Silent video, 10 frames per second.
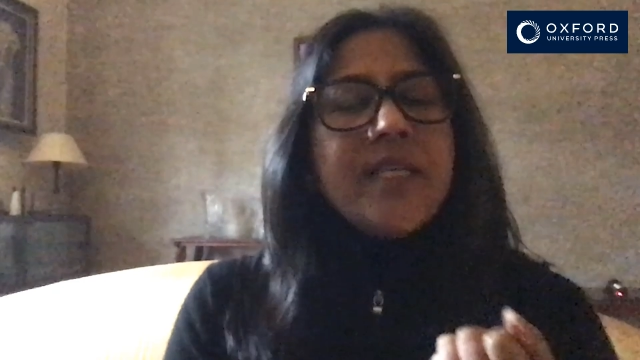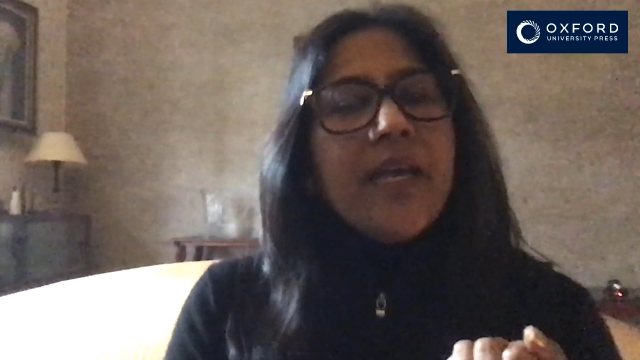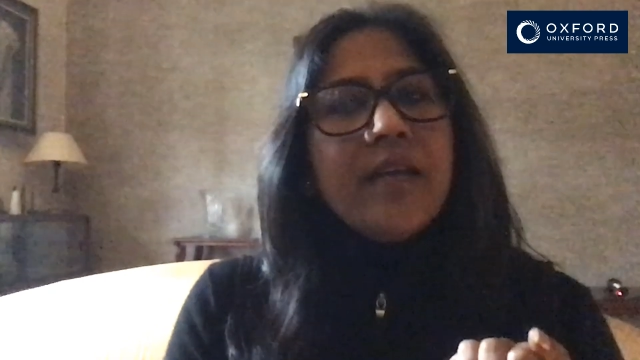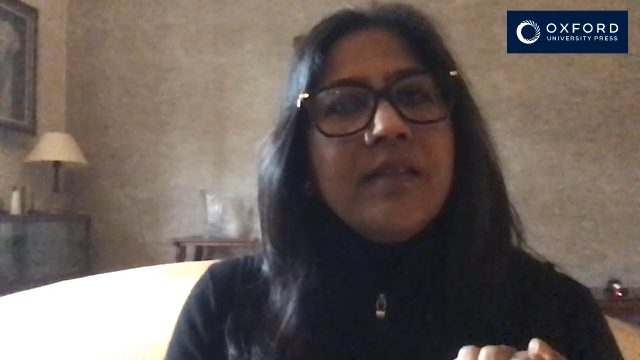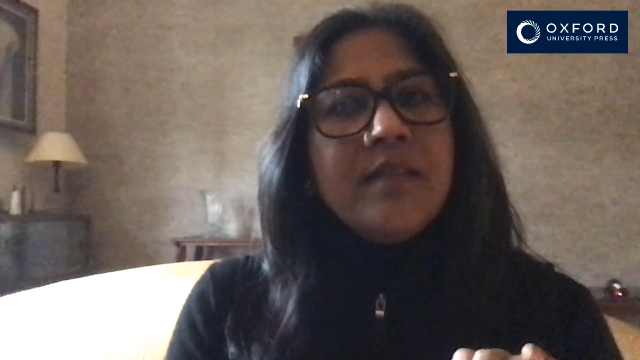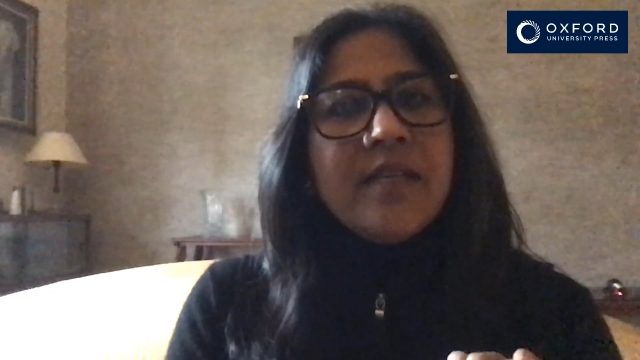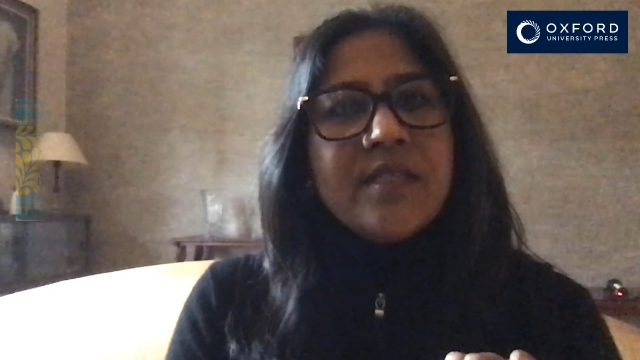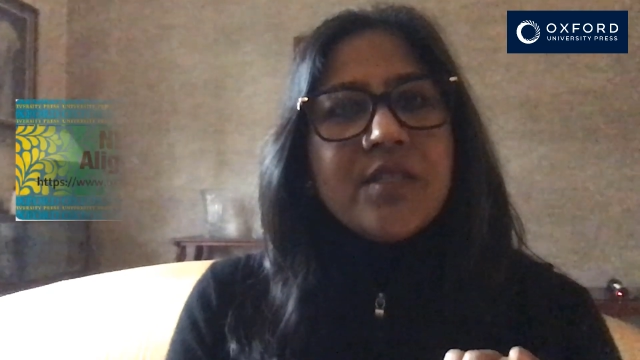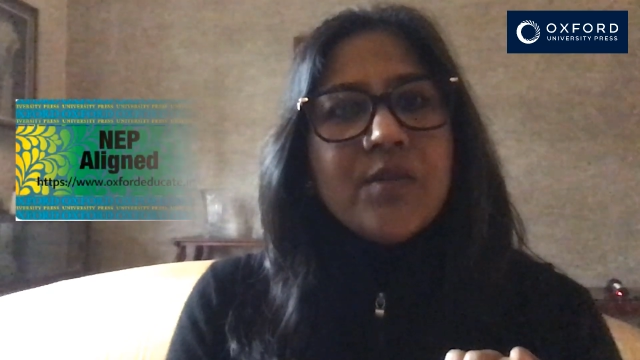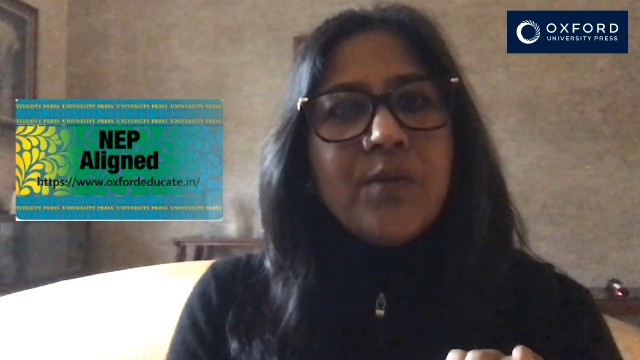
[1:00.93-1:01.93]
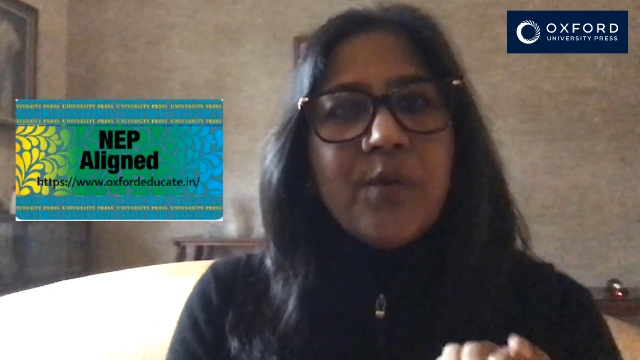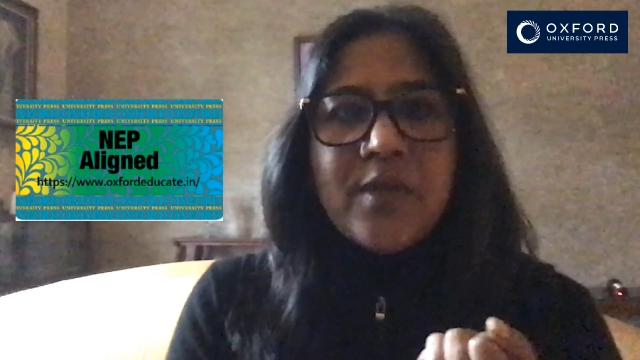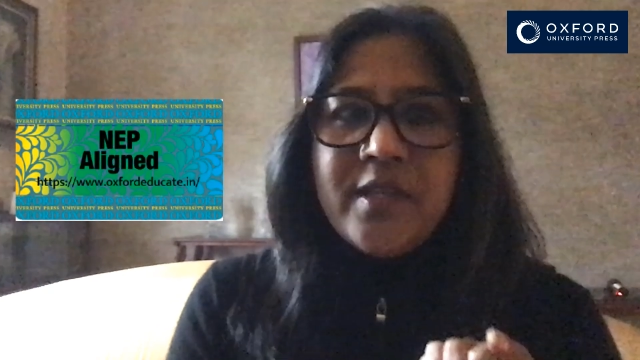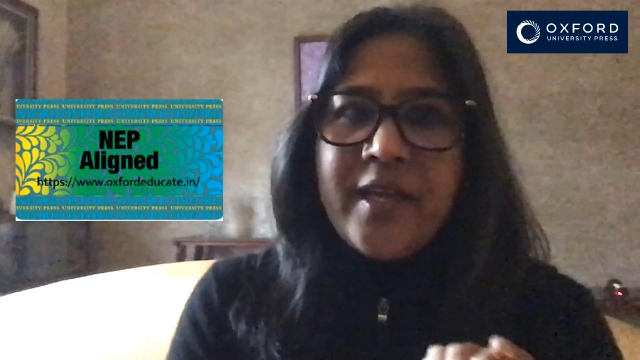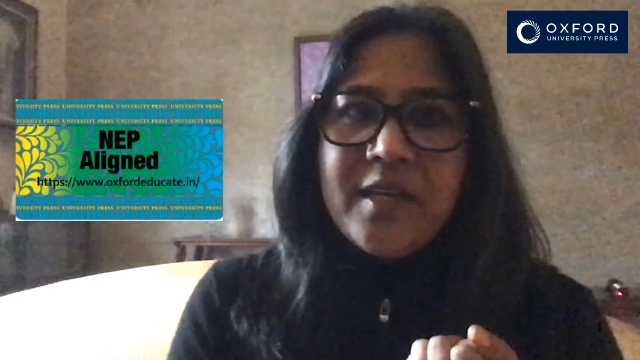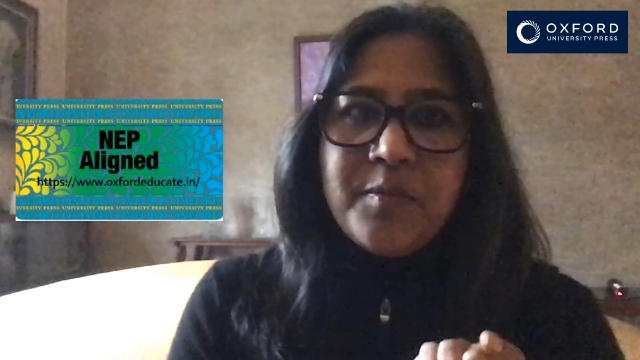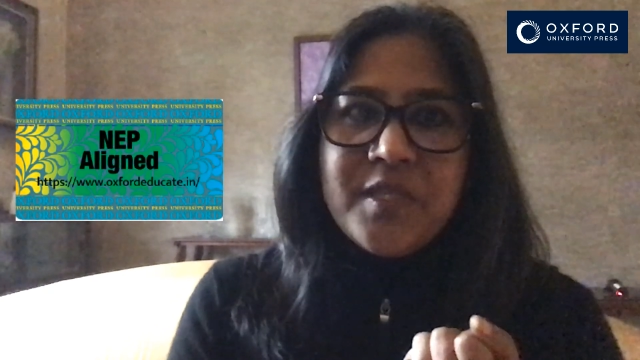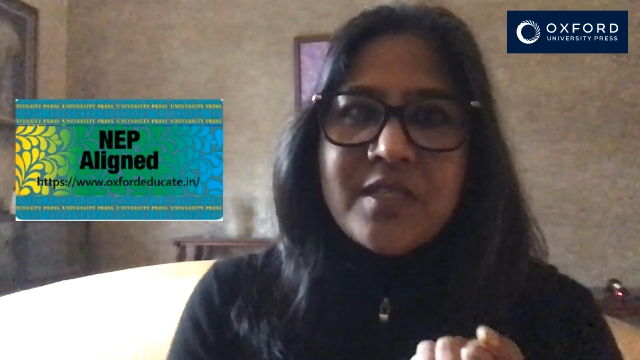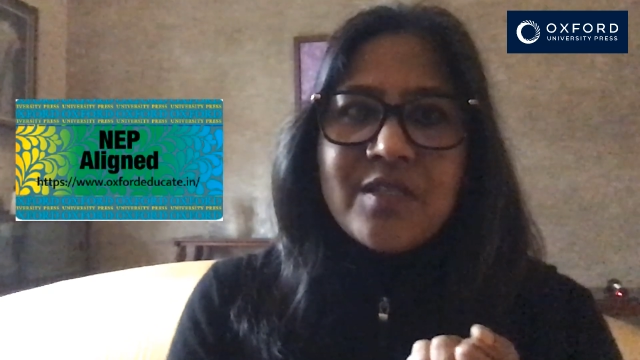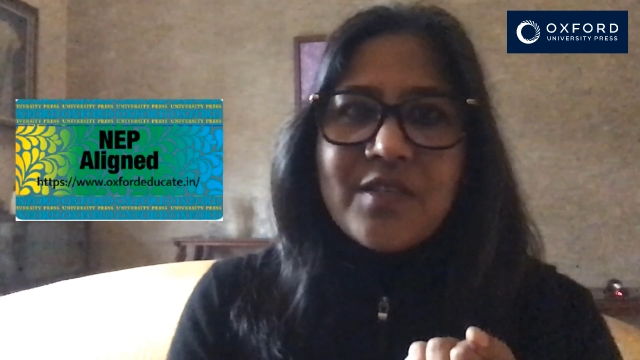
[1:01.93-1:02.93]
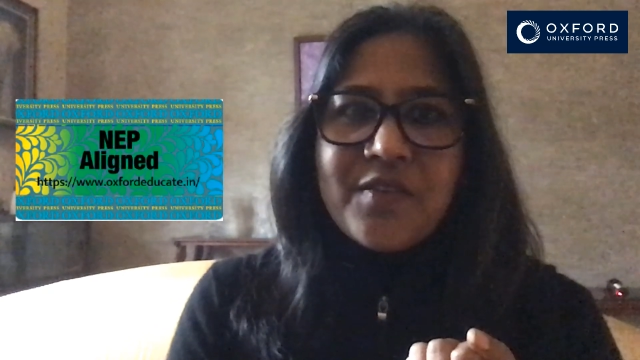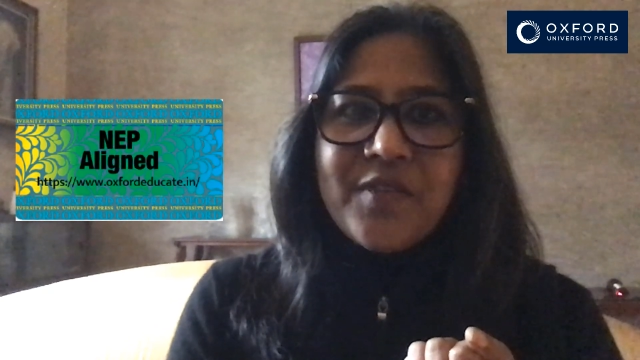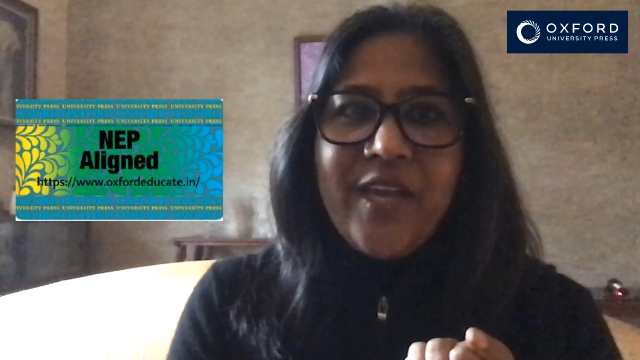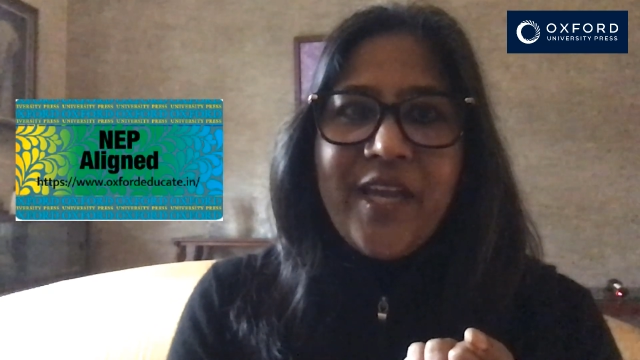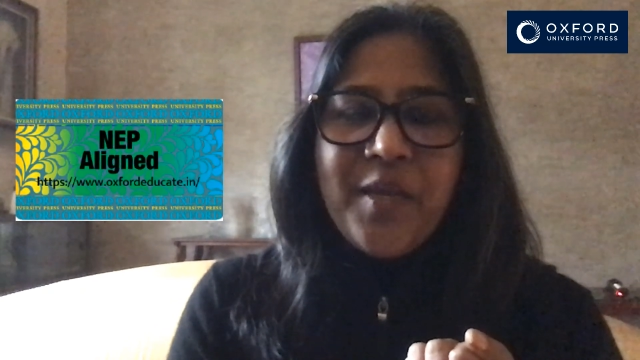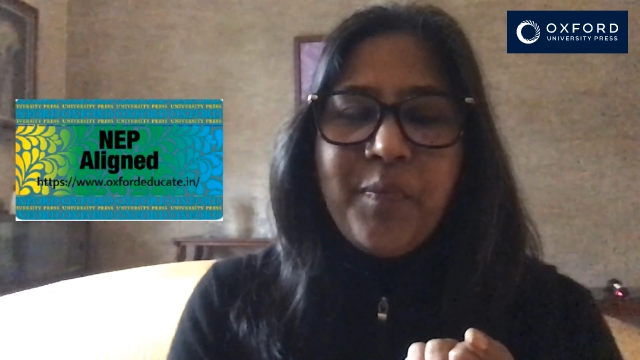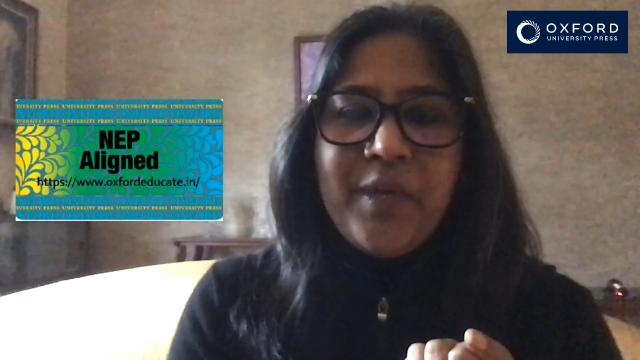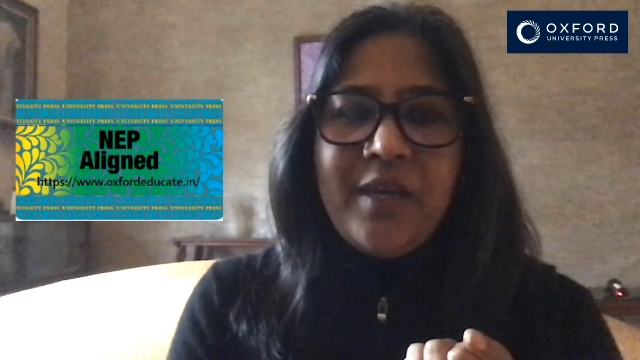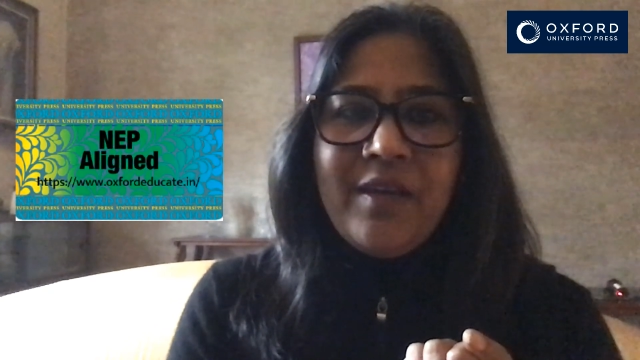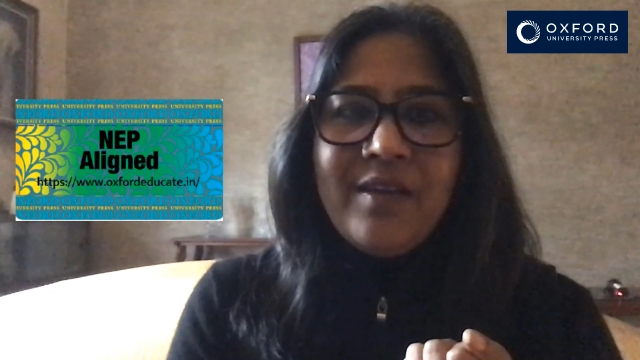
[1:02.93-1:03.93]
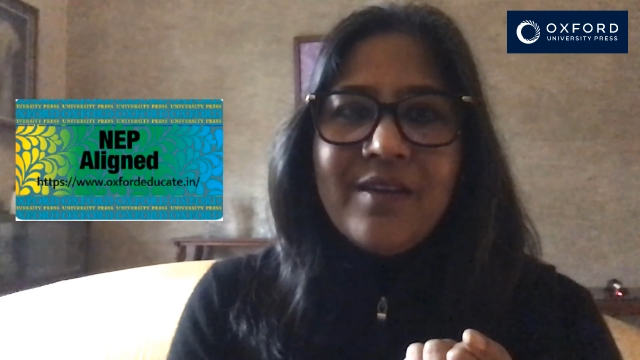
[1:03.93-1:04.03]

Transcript: taken that all the elements of the NEP